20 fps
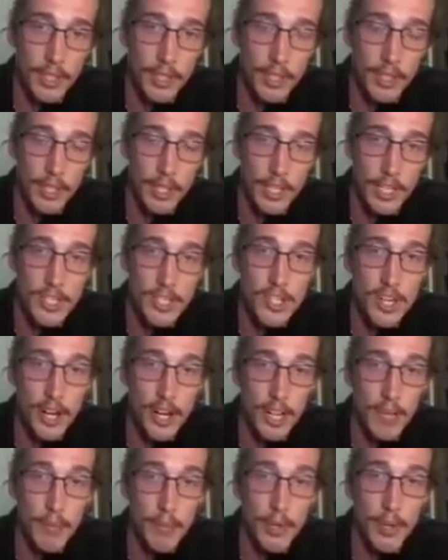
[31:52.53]
He's
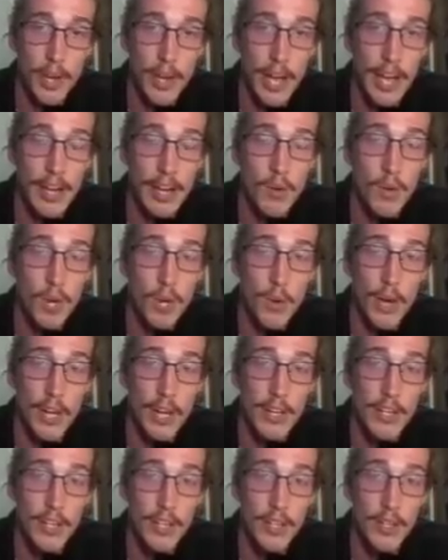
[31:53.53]
starting to build height.
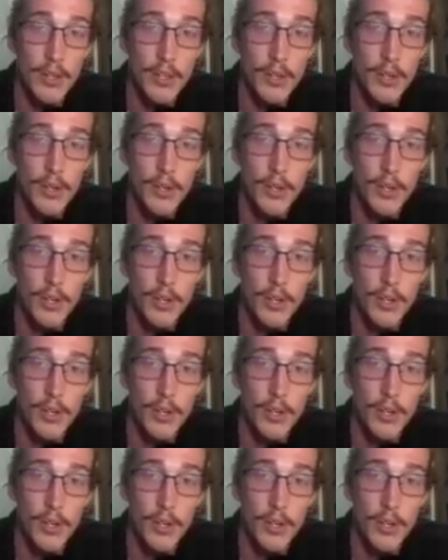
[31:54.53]
What do?